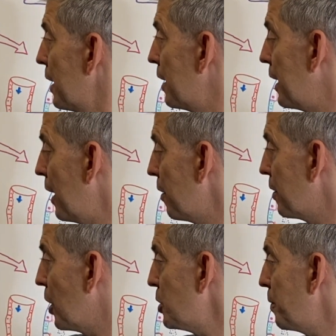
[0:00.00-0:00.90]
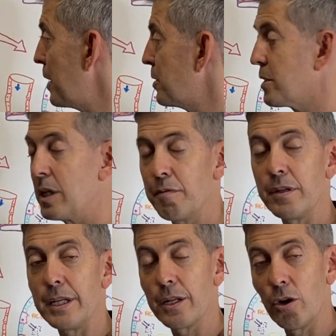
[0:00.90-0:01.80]
those patients
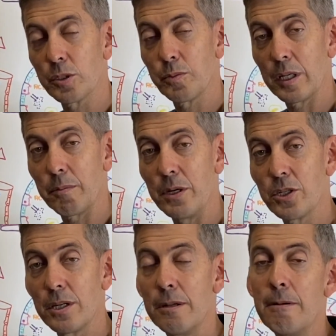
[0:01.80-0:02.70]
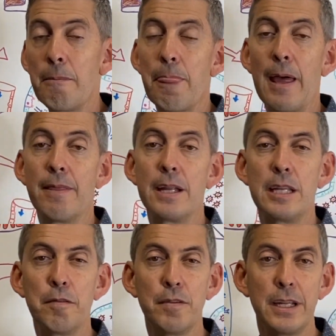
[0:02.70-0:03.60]
definitely need a hospital admission, and they
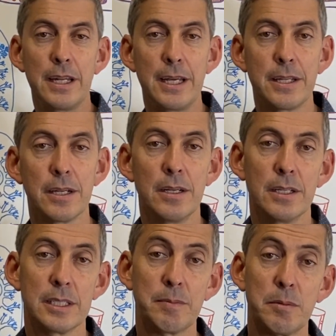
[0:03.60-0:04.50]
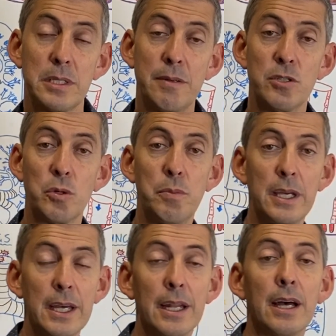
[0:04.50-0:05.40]
definitely need sometimes even to
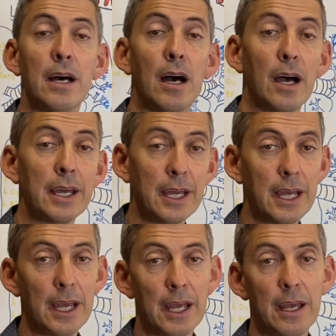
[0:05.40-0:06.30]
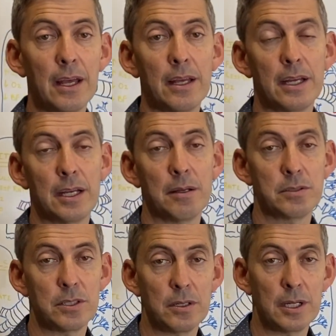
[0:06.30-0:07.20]
be in a high care
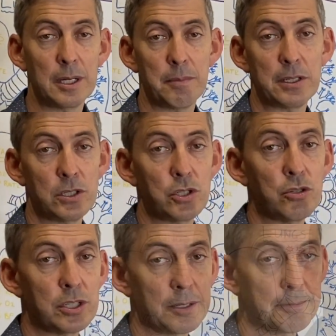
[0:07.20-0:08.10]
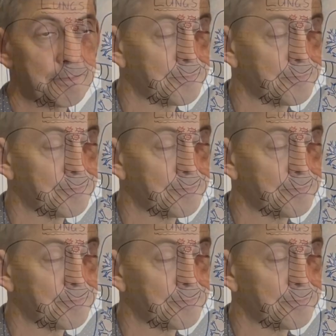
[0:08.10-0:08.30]
institution.